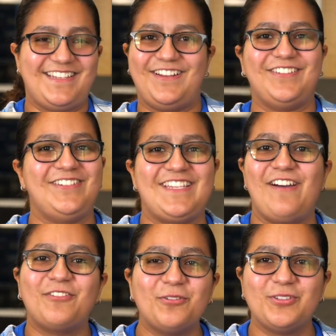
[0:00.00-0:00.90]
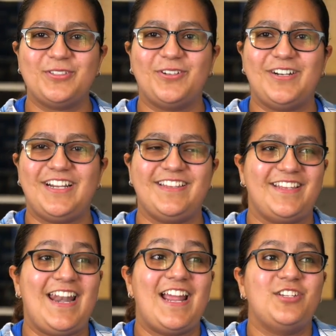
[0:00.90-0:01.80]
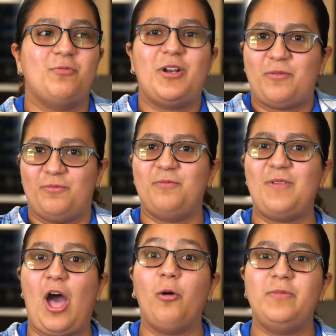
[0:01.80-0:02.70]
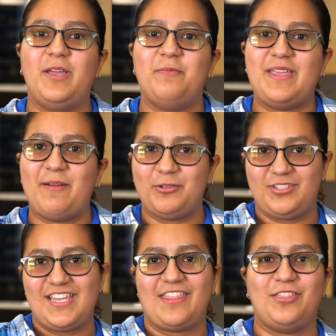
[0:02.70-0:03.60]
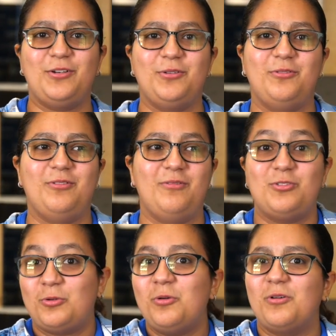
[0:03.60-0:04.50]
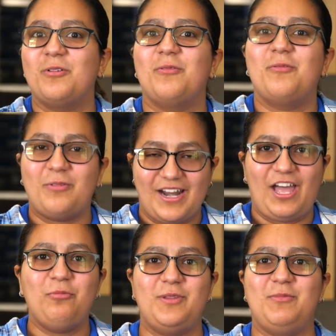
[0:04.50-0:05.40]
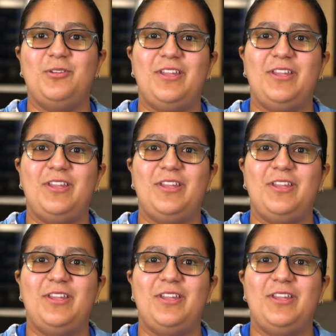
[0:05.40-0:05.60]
They always have cool stories and I just want to help them be able to get through school. Want to help them do